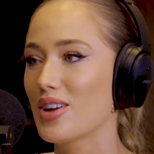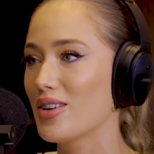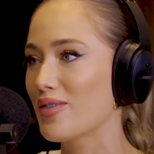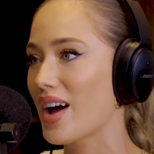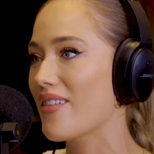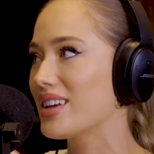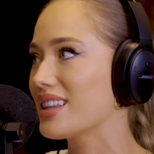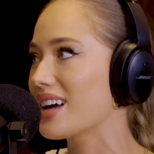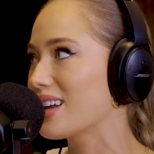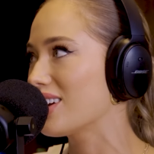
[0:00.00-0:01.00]
for having
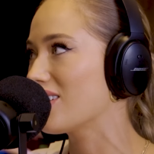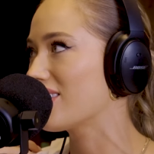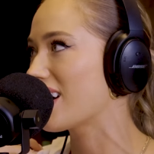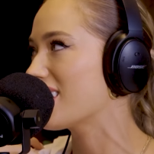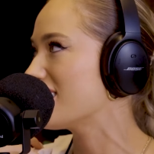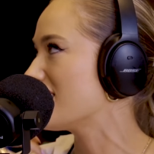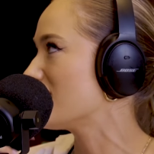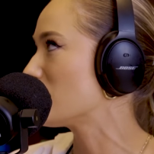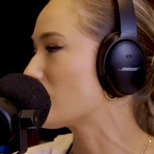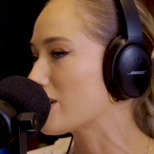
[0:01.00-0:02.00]
that
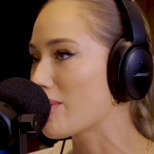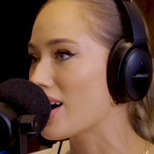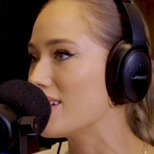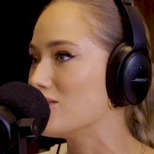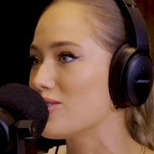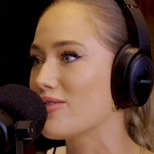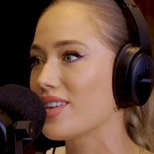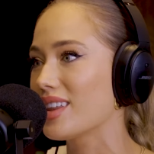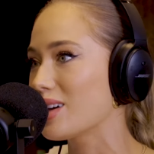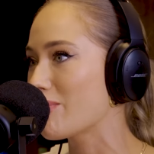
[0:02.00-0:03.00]
degree behind you,
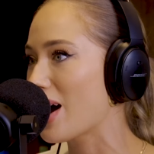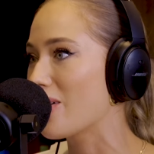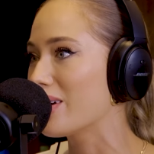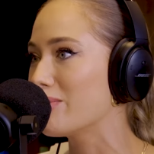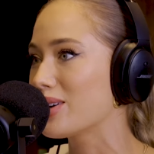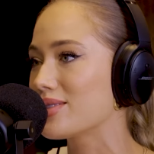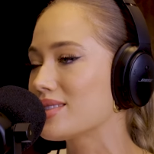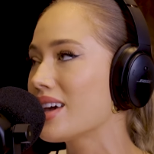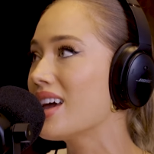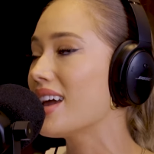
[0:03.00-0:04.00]
feeling empowered,
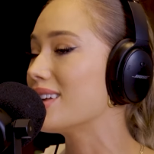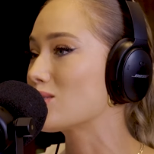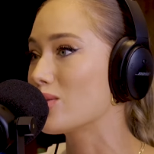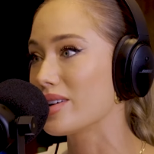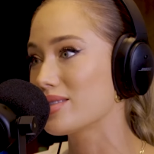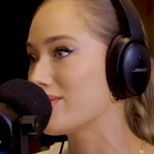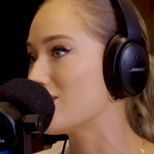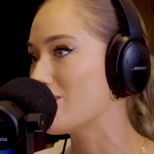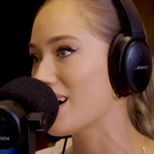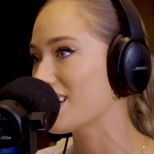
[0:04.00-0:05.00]
because it's always a fallback.